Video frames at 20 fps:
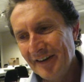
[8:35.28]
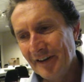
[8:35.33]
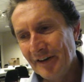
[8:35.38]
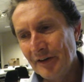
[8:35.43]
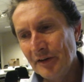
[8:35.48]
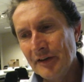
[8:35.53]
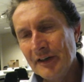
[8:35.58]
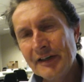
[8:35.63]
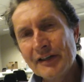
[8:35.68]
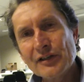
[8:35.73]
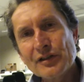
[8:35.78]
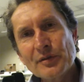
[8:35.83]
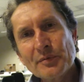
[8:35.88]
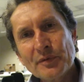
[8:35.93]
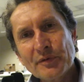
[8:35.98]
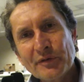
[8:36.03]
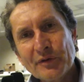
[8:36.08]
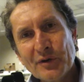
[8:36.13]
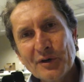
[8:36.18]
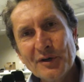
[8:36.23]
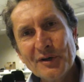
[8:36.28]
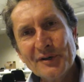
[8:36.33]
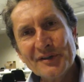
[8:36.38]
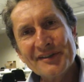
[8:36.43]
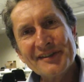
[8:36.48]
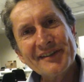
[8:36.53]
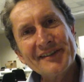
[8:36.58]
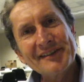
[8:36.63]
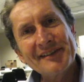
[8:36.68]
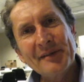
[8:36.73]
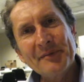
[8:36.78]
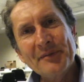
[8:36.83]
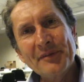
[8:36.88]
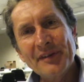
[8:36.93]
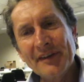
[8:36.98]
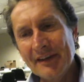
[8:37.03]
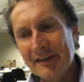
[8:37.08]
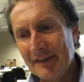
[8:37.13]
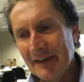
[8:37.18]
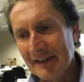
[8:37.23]
Now, leadership, of course, is
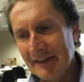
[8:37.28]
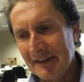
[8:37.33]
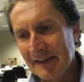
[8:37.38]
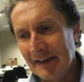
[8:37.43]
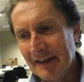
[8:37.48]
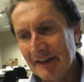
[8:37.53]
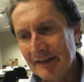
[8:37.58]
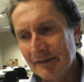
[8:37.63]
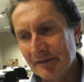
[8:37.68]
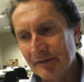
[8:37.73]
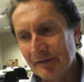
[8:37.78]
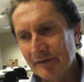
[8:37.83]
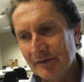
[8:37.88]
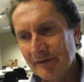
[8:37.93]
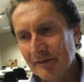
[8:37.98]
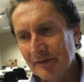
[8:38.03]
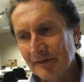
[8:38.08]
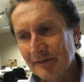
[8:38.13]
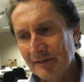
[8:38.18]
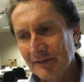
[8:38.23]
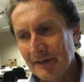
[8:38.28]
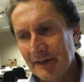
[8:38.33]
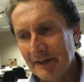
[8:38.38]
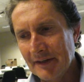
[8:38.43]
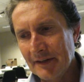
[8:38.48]
something that has